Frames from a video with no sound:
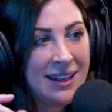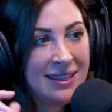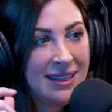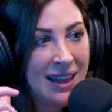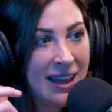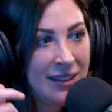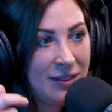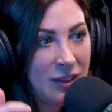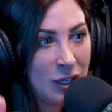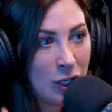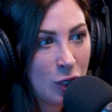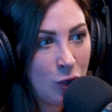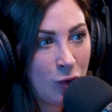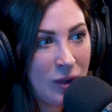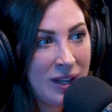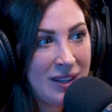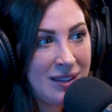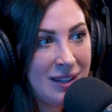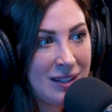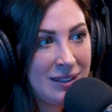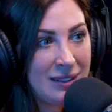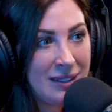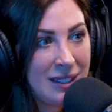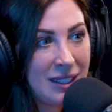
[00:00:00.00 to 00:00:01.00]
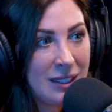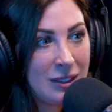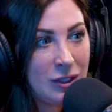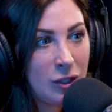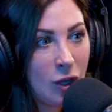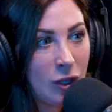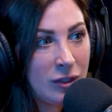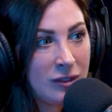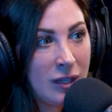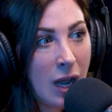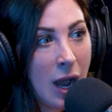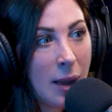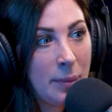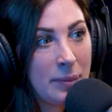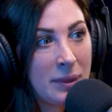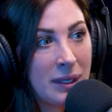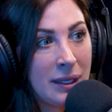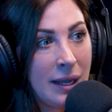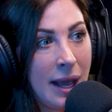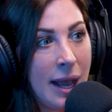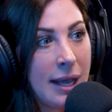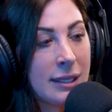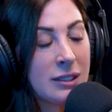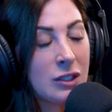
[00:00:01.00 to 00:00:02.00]
And then the grid that sits on top of
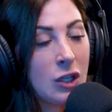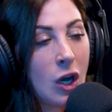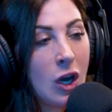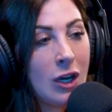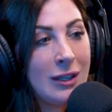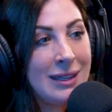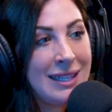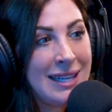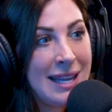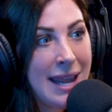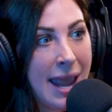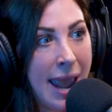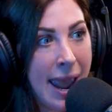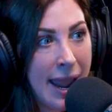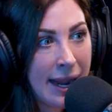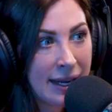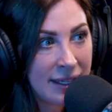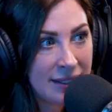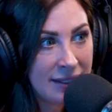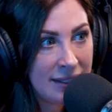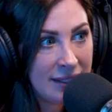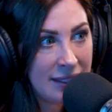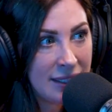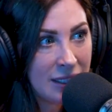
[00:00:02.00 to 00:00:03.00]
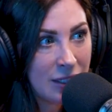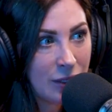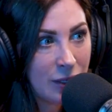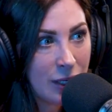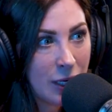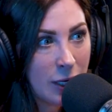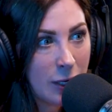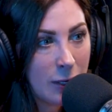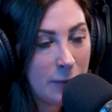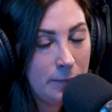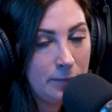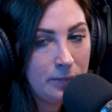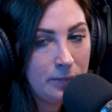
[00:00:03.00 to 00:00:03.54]
the glass on the exterior.